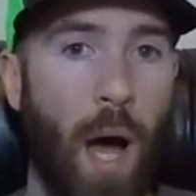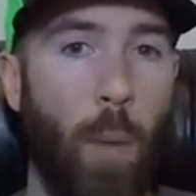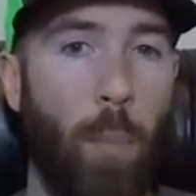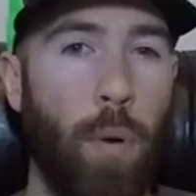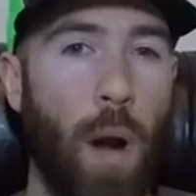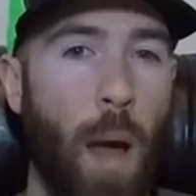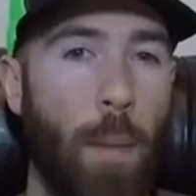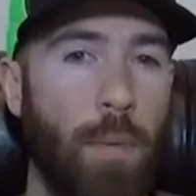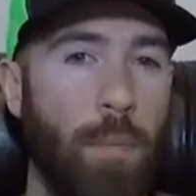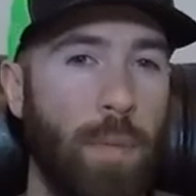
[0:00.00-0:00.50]
I'll
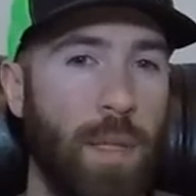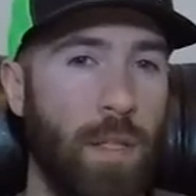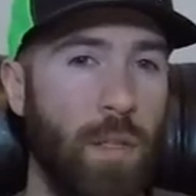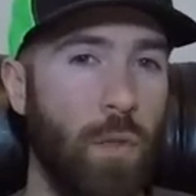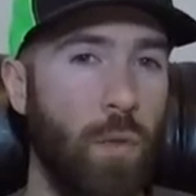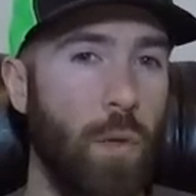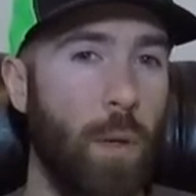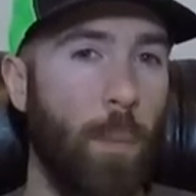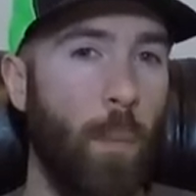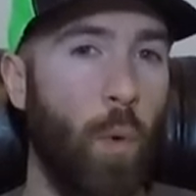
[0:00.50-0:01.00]
probably
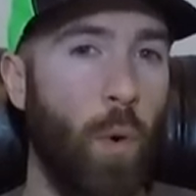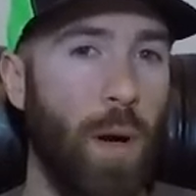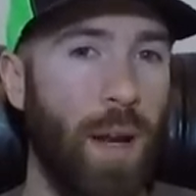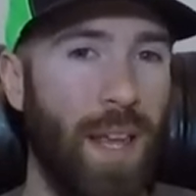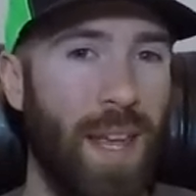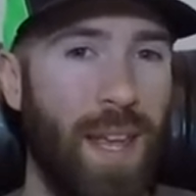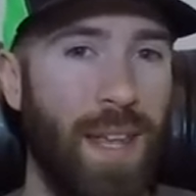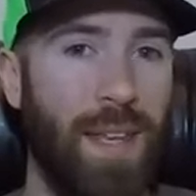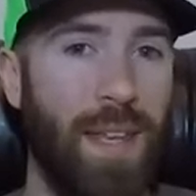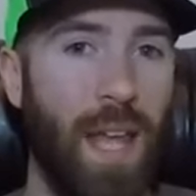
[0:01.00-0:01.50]
do a more
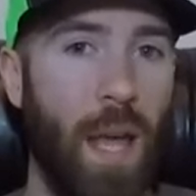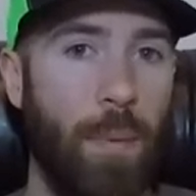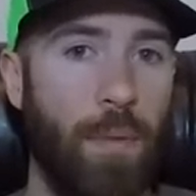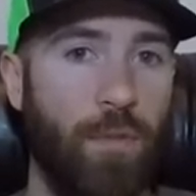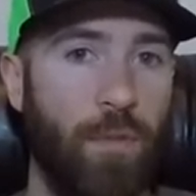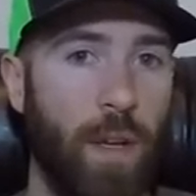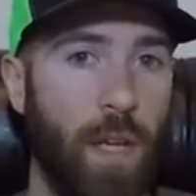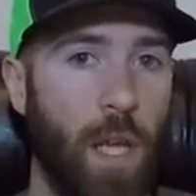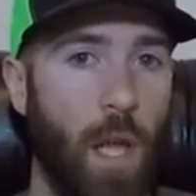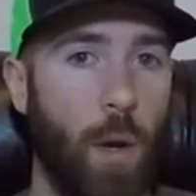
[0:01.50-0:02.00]
in-depth
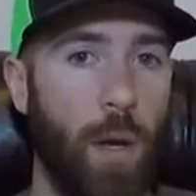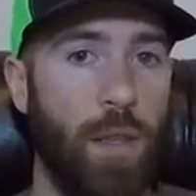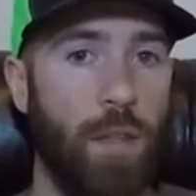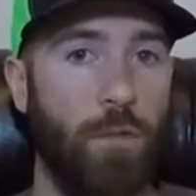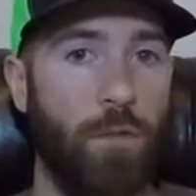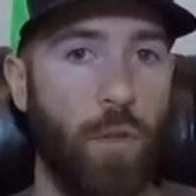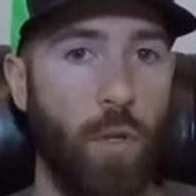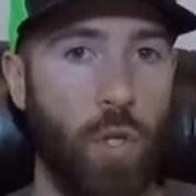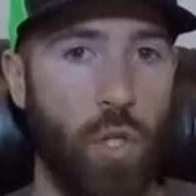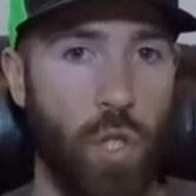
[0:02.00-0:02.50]
video in the
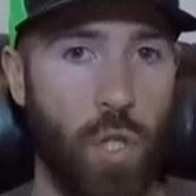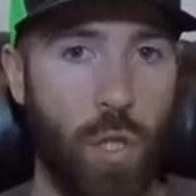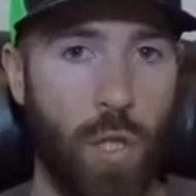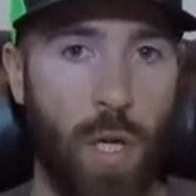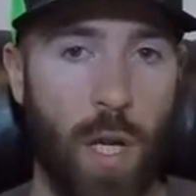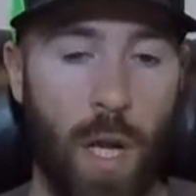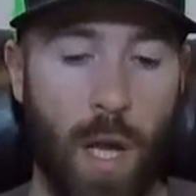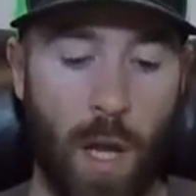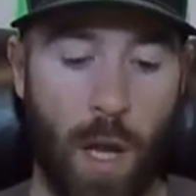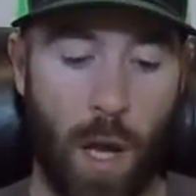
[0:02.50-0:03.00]
future,